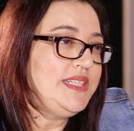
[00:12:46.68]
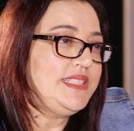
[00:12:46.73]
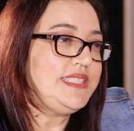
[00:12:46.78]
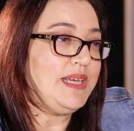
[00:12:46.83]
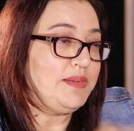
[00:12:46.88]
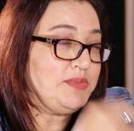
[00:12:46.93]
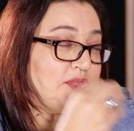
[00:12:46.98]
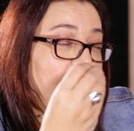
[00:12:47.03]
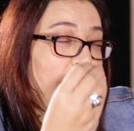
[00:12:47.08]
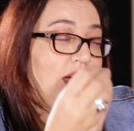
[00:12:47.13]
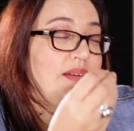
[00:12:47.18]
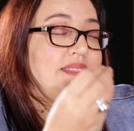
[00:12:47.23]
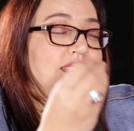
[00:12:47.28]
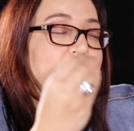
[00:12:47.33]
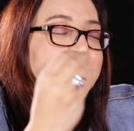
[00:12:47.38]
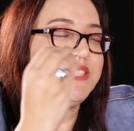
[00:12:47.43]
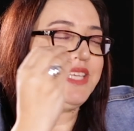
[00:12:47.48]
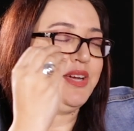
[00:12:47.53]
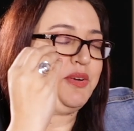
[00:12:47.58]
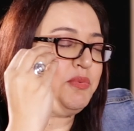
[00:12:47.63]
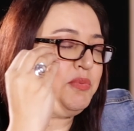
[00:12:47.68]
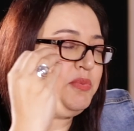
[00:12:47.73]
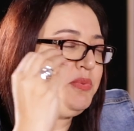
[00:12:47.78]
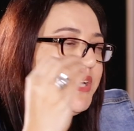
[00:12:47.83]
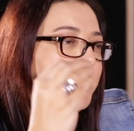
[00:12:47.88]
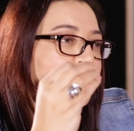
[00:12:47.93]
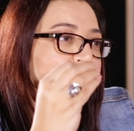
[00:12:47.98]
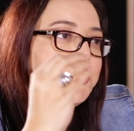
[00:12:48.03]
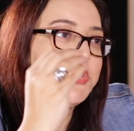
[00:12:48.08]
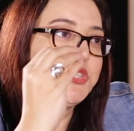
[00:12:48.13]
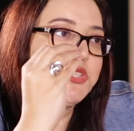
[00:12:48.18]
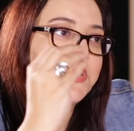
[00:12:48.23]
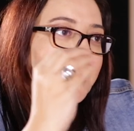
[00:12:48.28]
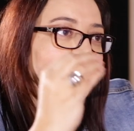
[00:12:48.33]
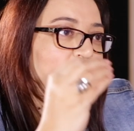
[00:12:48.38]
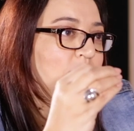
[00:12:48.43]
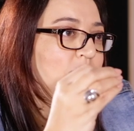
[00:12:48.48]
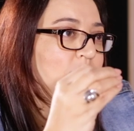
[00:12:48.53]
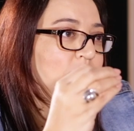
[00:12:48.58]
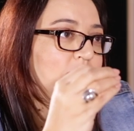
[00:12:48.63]
Sometimes it's a real
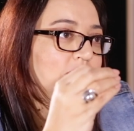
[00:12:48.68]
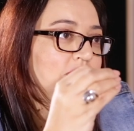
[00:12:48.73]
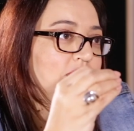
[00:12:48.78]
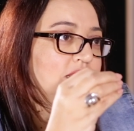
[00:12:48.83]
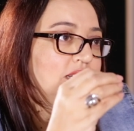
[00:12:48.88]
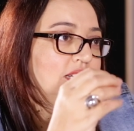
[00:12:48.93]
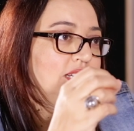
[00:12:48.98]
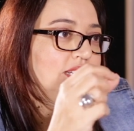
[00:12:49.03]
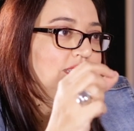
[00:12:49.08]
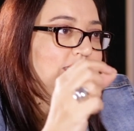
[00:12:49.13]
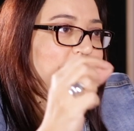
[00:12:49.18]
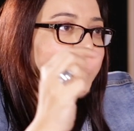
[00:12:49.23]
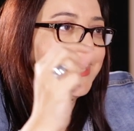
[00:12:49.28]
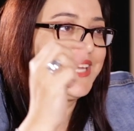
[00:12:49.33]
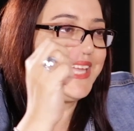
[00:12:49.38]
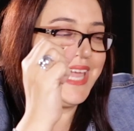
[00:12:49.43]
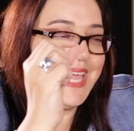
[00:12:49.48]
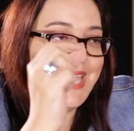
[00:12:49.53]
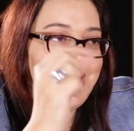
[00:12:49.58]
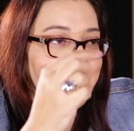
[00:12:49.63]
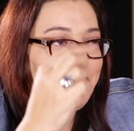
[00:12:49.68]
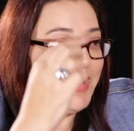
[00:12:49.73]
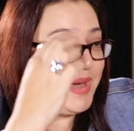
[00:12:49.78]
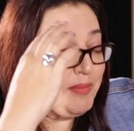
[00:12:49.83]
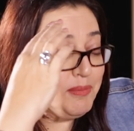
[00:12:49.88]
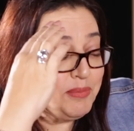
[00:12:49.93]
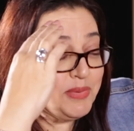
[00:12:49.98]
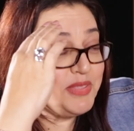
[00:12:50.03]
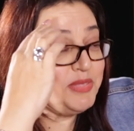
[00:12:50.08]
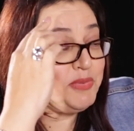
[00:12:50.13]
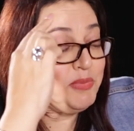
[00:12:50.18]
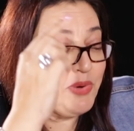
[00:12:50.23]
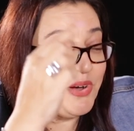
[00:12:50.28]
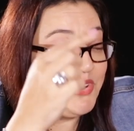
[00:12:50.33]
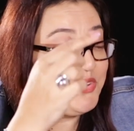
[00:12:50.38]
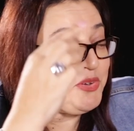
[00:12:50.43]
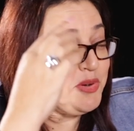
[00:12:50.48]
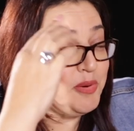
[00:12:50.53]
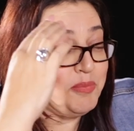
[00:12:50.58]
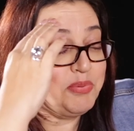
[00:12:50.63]
struggle to keep up with
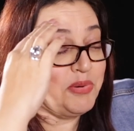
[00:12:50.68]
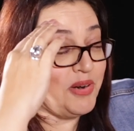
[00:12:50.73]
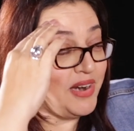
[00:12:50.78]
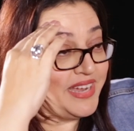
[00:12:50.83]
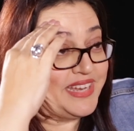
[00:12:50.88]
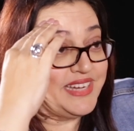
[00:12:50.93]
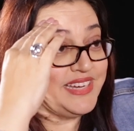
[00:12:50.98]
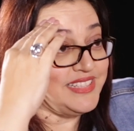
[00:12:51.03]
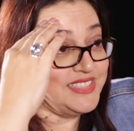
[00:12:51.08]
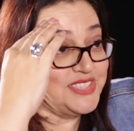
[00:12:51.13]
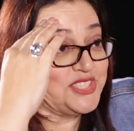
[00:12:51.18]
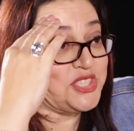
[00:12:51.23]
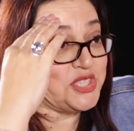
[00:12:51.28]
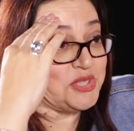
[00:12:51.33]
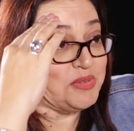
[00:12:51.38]
what your brain is